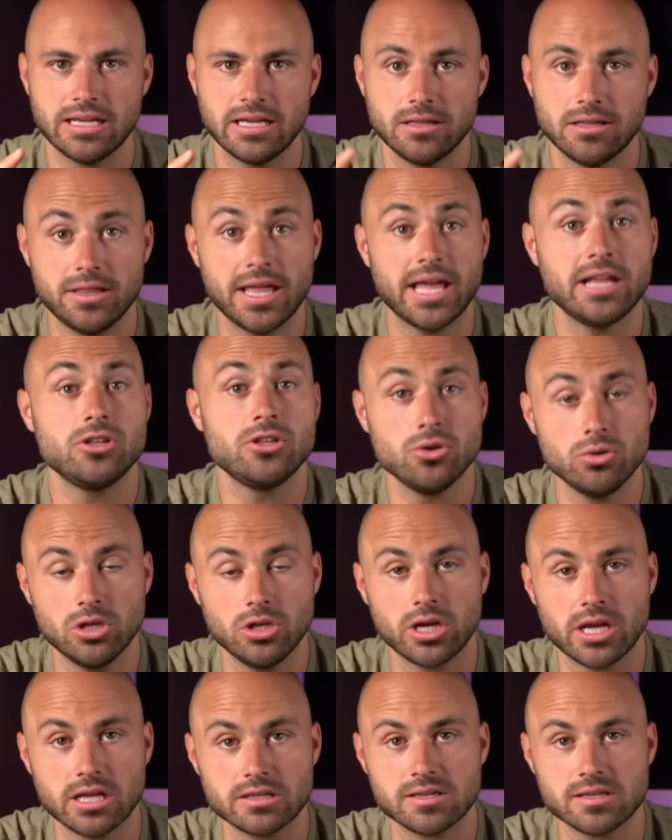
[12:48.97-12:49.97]
then you
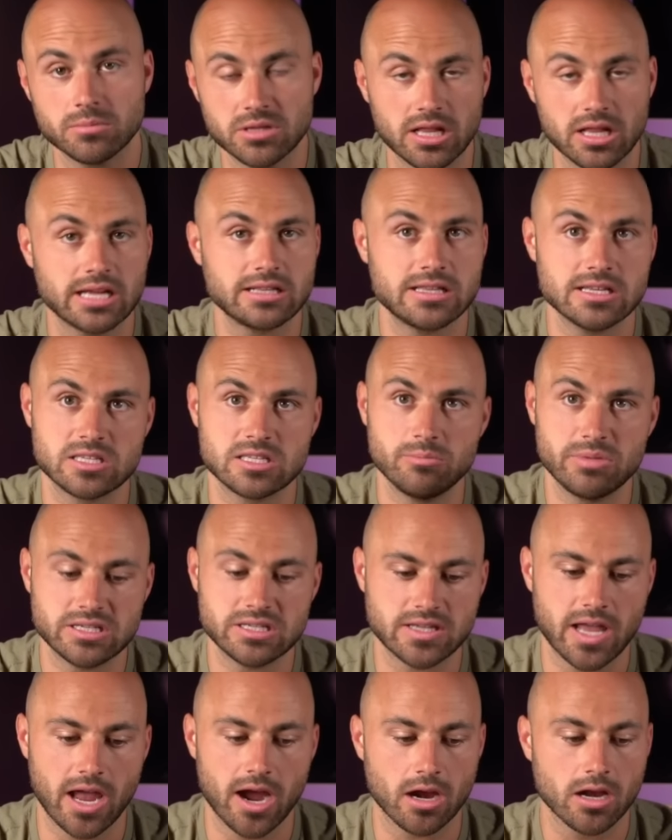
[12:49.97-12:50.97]
look at something like this and be
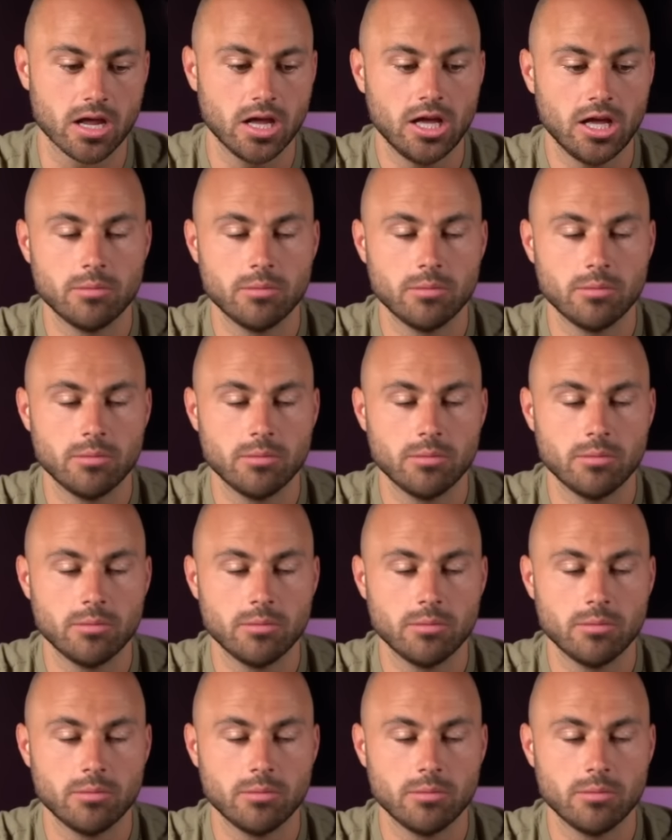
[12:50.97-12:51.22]
scared.